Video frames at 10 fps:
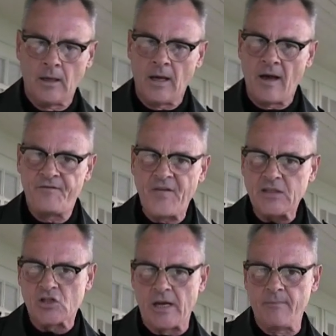a
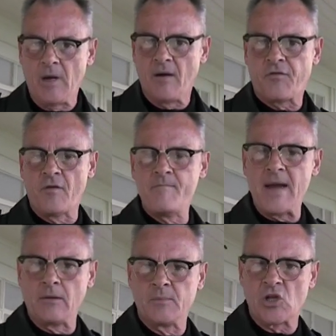victim from
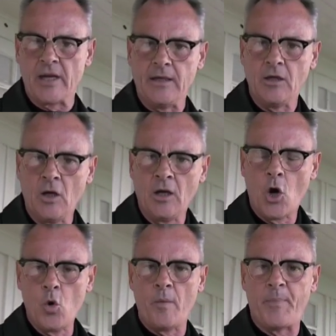Medhamsley
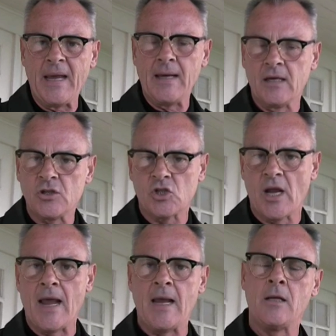who appears
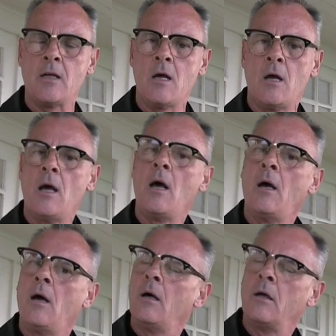in
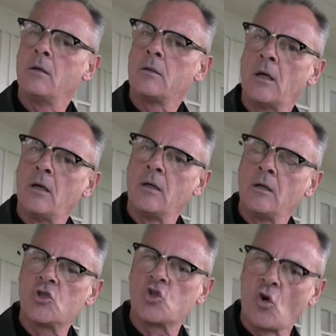the
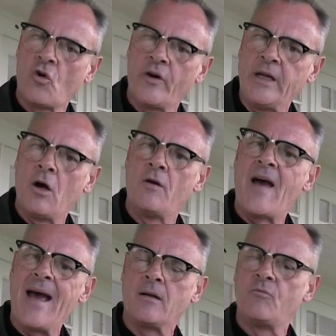story of
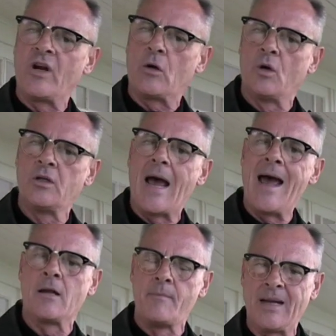Adam Rickwood
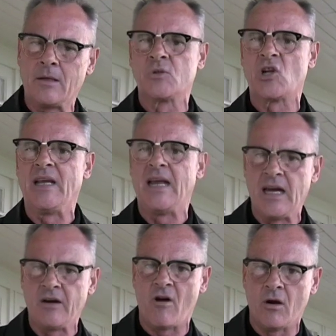and the Medhamsley
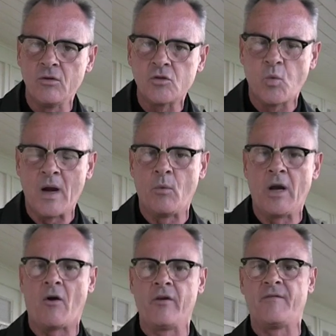Heroes, where we
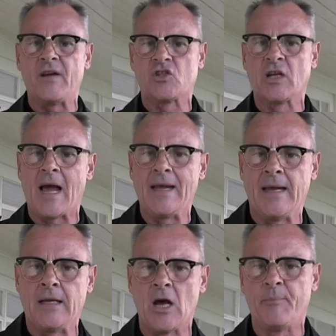are
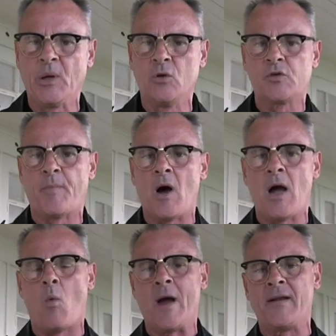investigating abuse by a
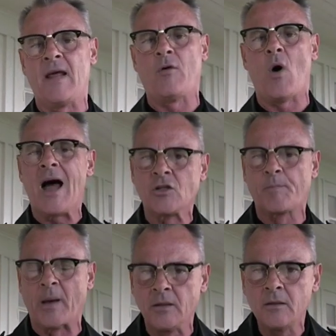one Neville
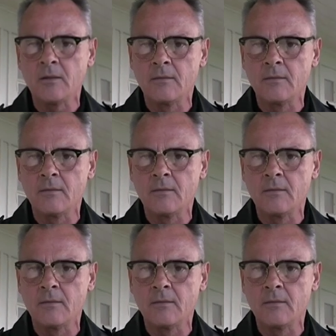husband,